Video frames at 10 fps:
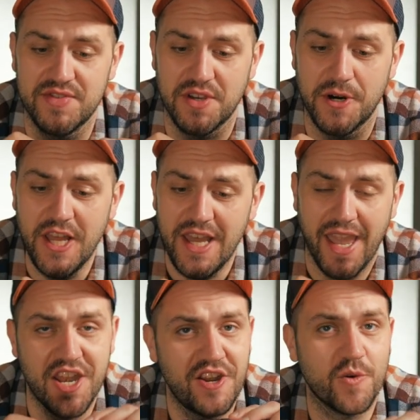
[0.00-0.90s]
So
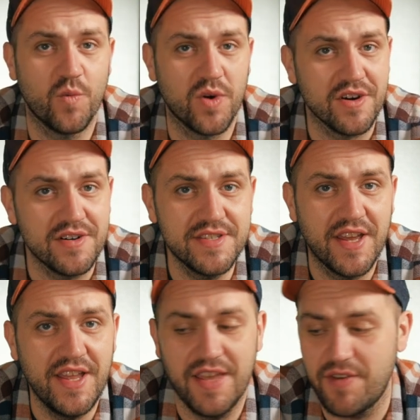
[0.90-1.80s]
in another world,
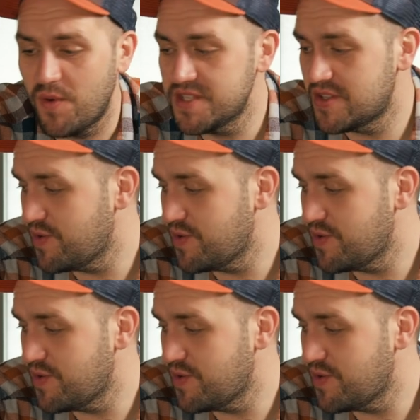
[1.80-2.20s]
if I wasn't